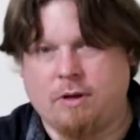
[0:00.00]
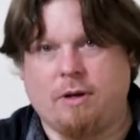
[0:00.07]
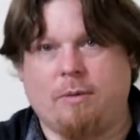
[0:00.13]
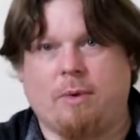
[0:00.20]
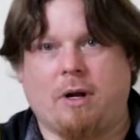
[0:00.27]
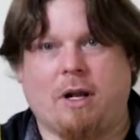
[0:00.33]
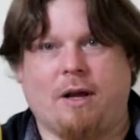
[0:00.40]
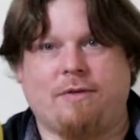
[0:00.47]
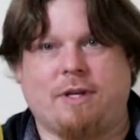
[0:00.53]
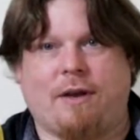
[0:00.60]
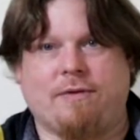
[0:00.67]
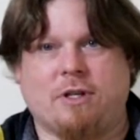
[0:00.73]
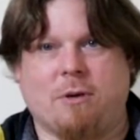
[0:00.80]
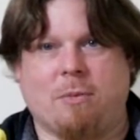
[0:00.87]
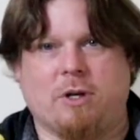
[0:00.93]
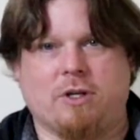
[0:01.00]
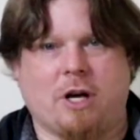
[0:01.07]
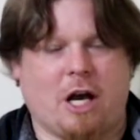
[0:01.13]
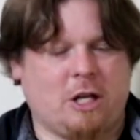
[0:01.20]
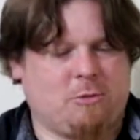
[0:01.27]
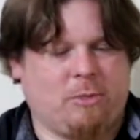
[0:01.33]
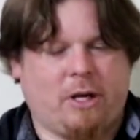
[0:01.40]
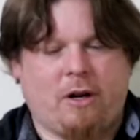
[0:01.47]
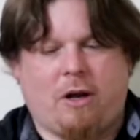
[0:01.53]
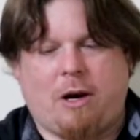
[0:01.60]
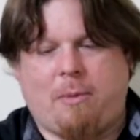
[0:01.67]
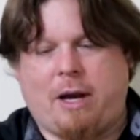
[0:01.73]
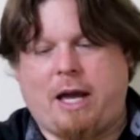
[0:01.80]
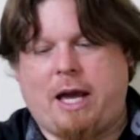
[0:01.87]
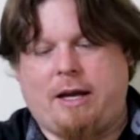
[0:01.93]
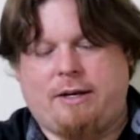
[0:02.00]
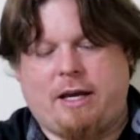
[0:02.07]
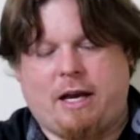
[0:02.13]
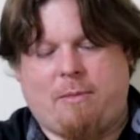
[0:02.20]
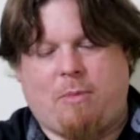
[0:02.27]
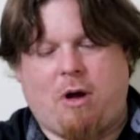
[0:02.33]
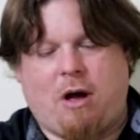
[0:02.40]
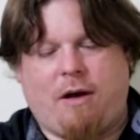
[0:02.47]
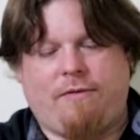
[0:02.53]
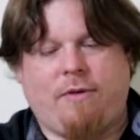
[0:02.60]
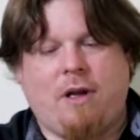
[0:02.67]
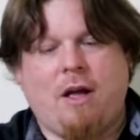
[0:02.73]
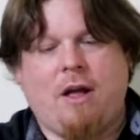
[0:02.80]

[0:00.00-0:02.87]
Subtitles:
My gloves have so much Cosmoline on them I can't take them off.